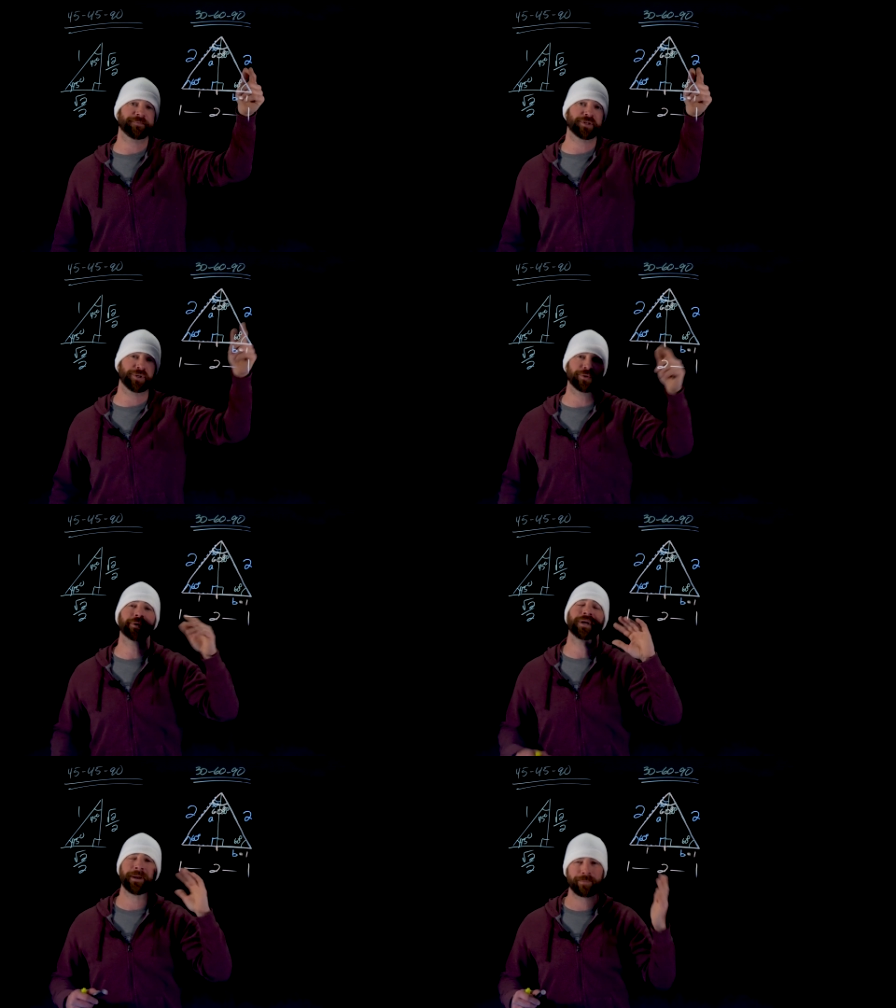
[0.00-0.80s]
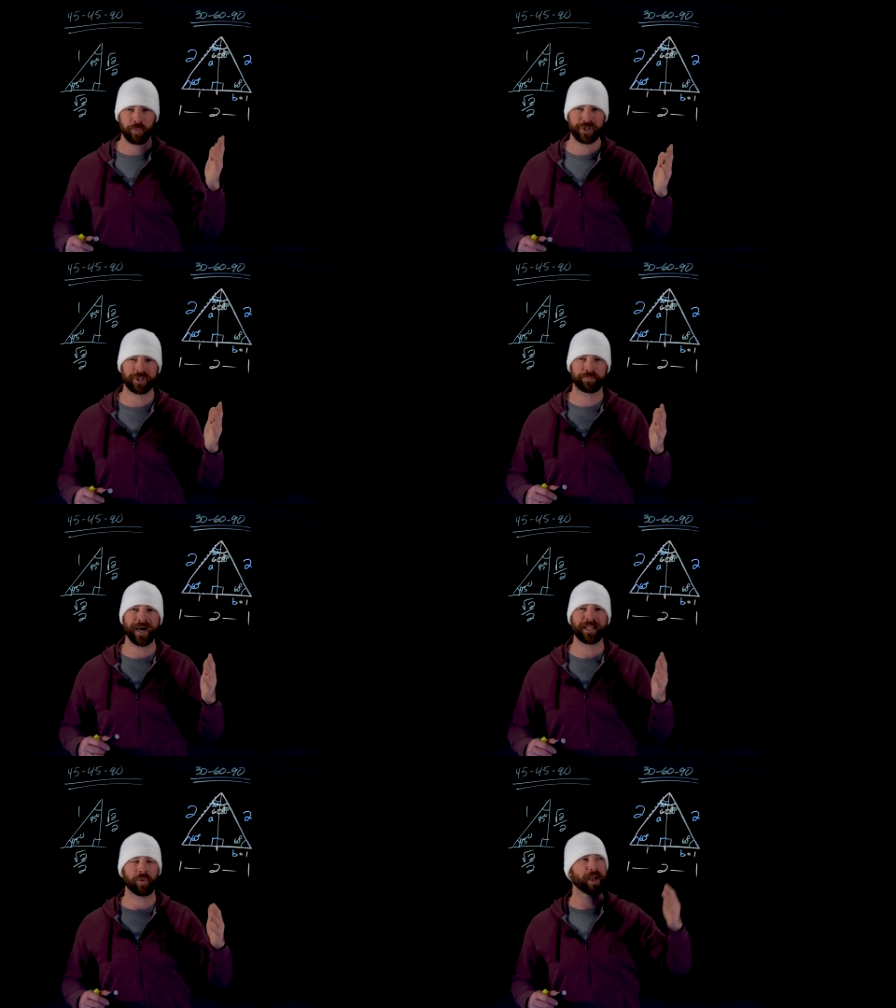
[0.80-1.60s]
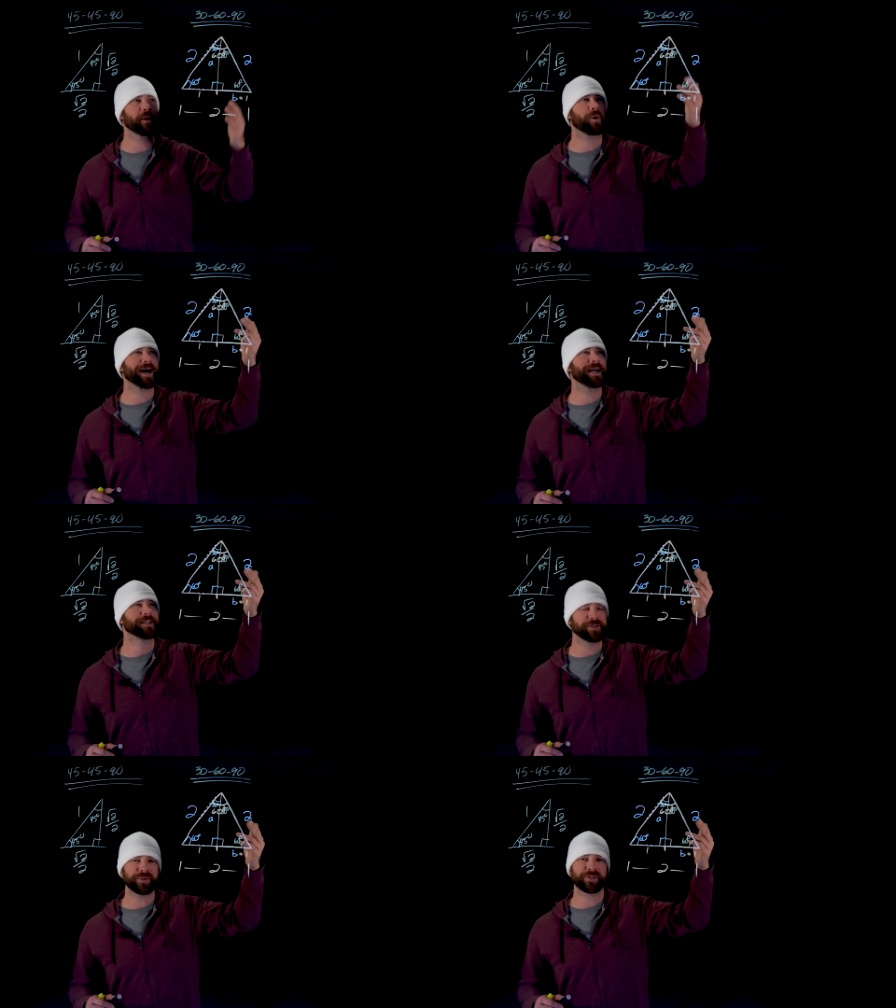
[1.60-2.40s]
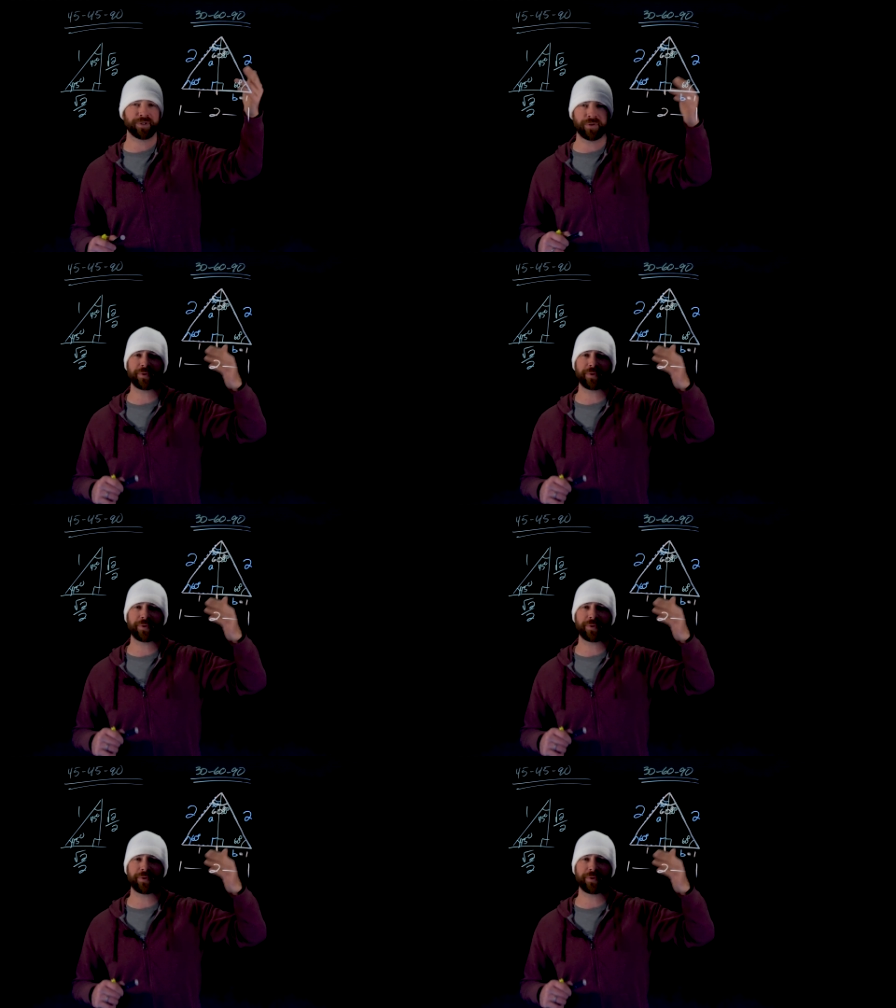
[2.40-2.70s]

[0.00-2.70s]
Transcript: of two which is, by the way, why I used two.